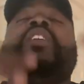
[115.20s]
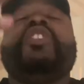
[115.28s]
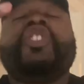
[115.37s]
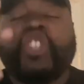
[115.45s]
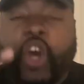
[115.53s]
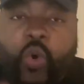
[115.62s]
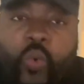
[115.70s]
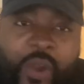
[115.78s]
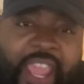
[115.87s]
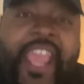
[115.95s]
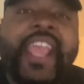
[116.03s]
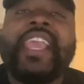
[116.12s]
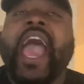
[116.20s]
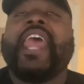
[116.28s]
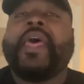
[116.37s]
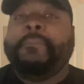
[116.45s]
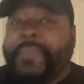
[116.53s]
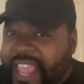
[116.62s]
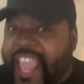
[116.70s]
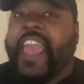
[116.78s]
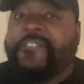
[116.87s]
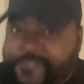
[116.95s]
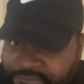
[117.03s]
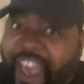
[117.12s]
So we gotta be
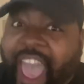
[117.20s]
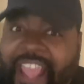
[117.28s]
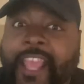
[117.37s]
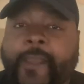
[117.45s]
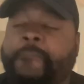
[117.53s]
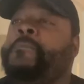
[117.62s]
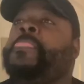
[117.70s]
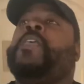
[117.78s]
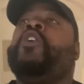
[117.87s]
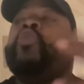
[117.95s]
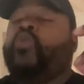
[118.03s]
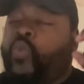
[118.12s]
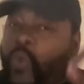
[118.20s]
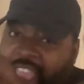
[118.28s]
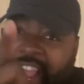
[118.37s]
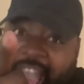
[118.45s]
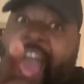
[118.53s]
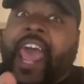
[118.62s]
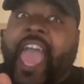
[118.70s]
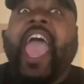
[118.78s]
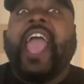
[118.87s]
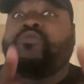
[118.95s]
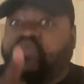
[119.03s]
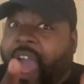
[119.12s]
inviting. We gotta
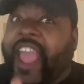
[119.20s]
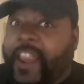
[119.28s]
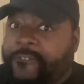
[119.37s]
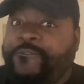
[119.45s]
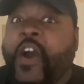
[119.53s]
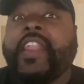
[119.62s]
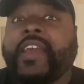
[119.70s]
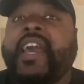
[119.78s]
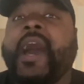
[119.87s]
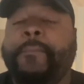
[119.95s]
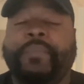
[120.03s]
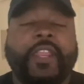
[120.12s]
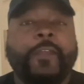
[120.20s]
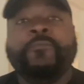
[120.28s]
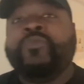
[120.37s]
act right in front of company.